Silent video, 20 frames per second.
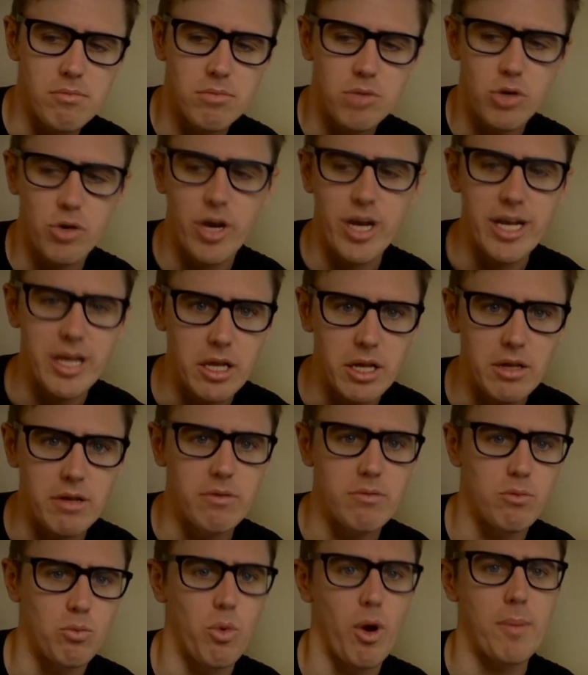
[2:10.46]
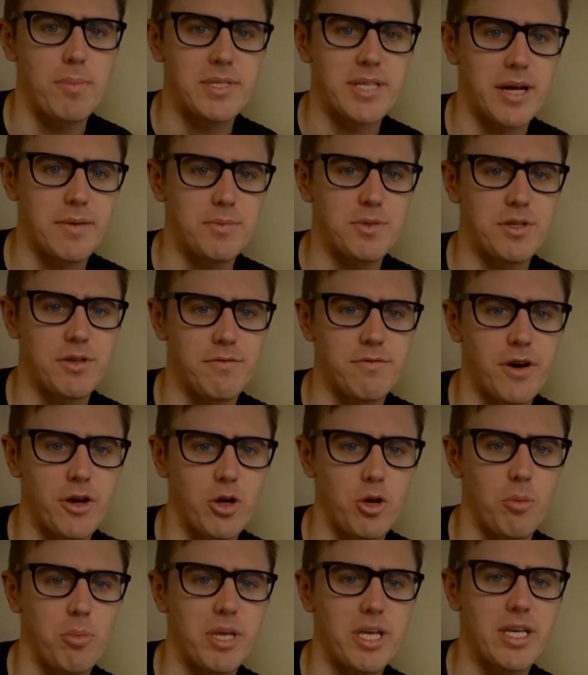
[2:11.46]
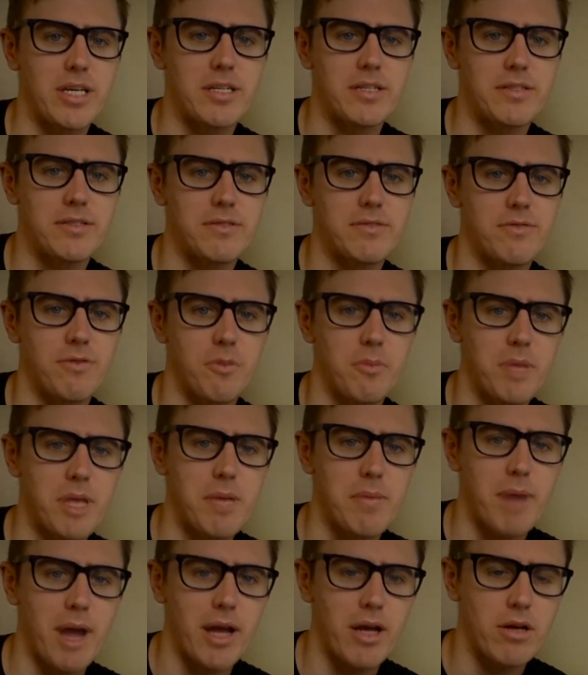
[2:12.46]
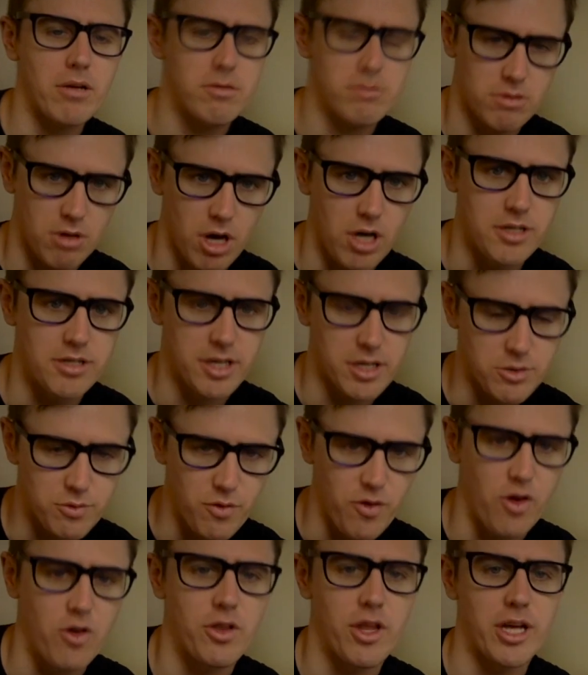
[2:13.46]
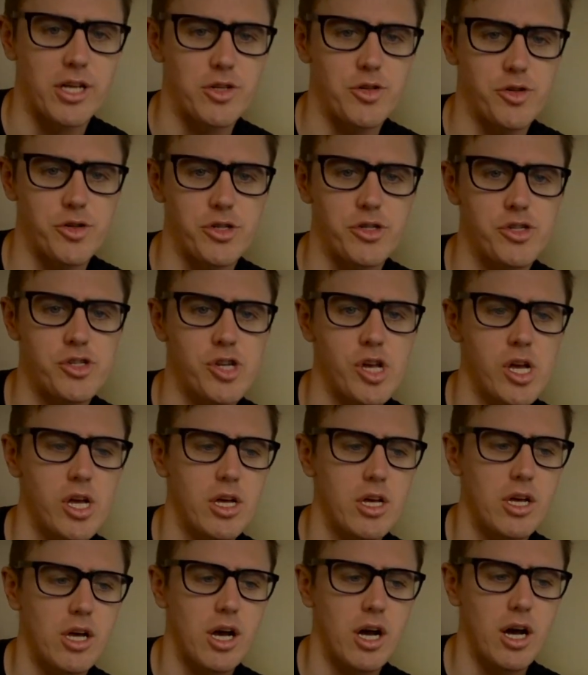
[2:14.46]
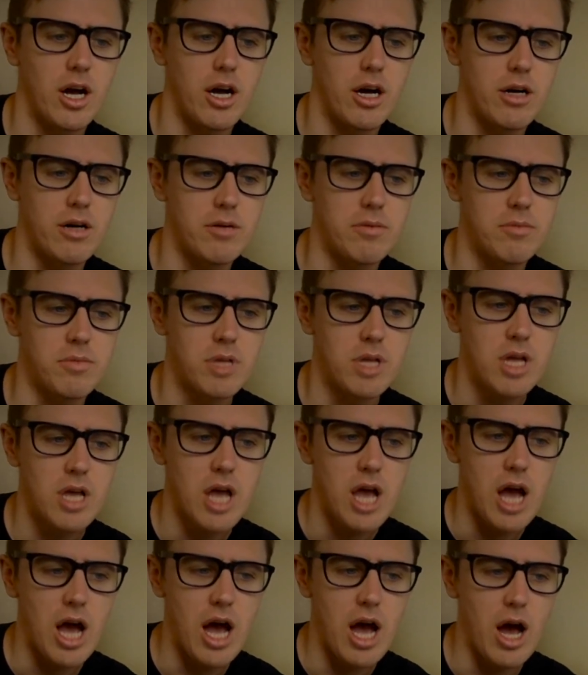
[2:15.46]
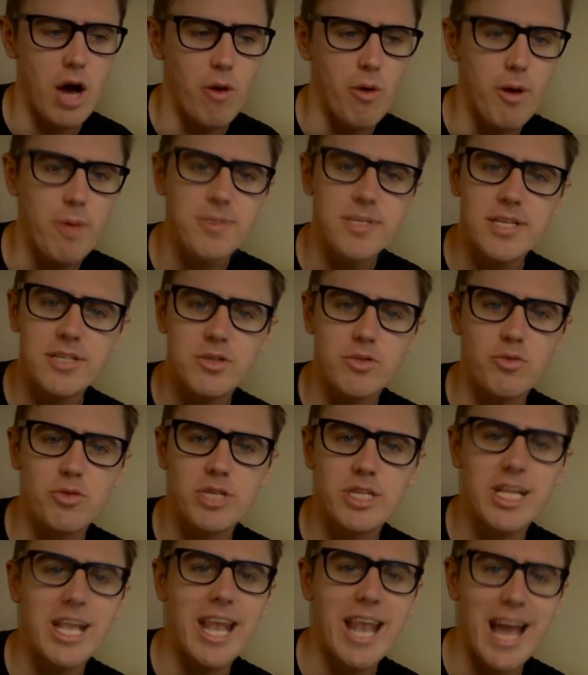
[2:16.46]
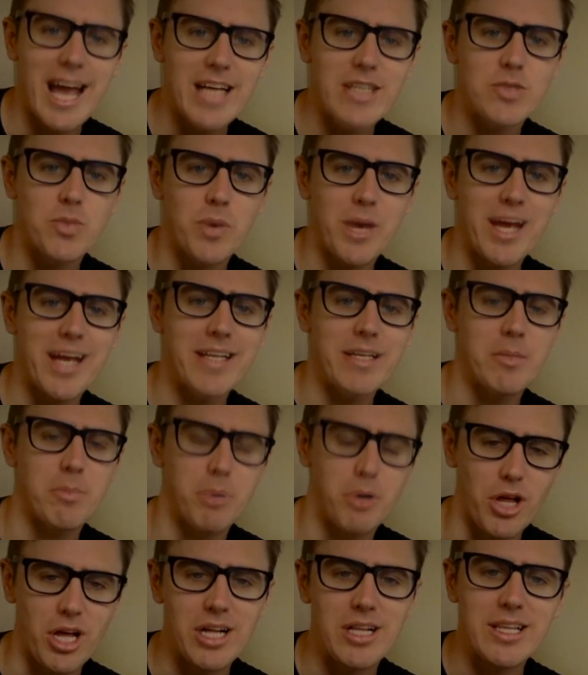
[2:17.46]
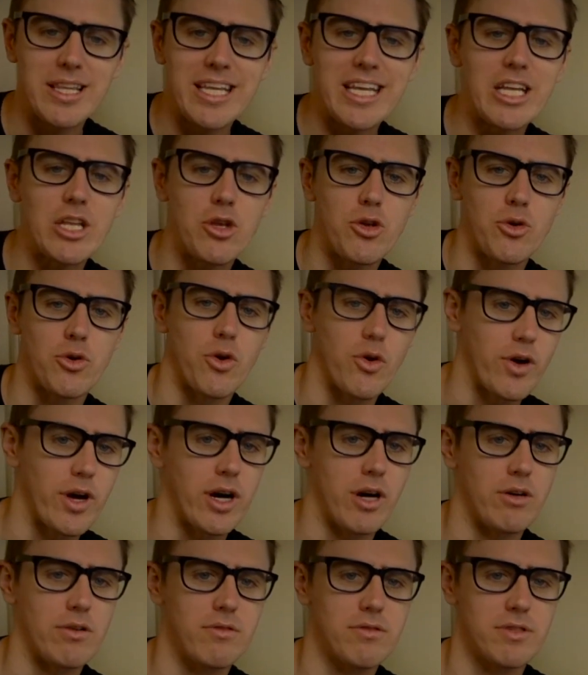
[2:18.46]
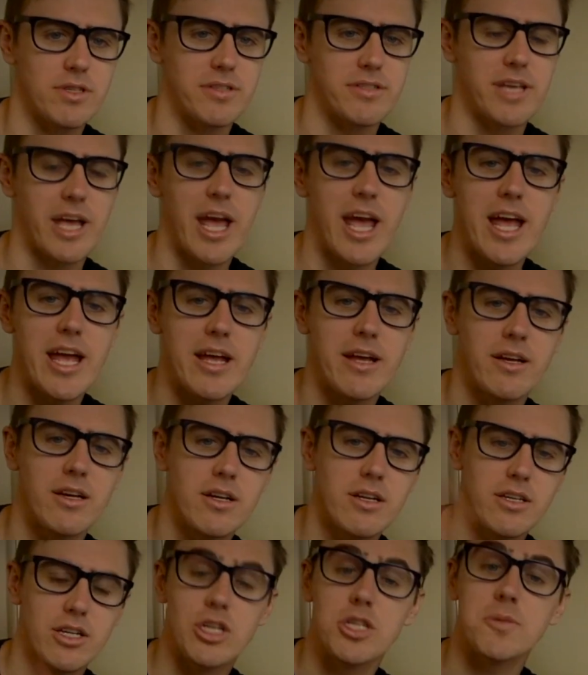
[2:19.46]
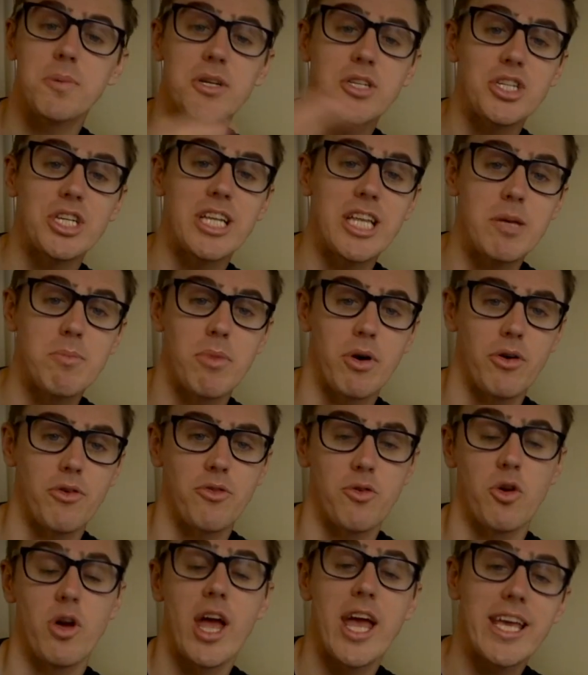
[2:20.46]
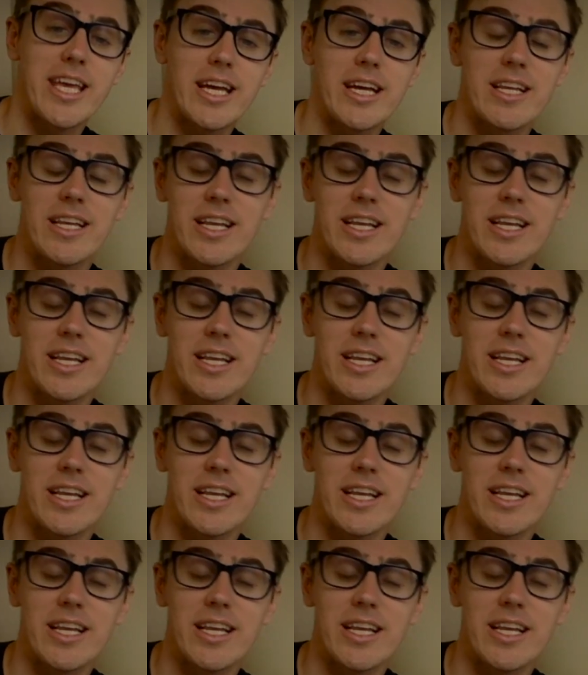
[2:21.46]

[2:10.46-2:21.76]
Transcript: creating websites to funnel? Because for me, in my context with online church, a website's a really nice way to put a clean URL to say, hey, especially an email. So, hey, get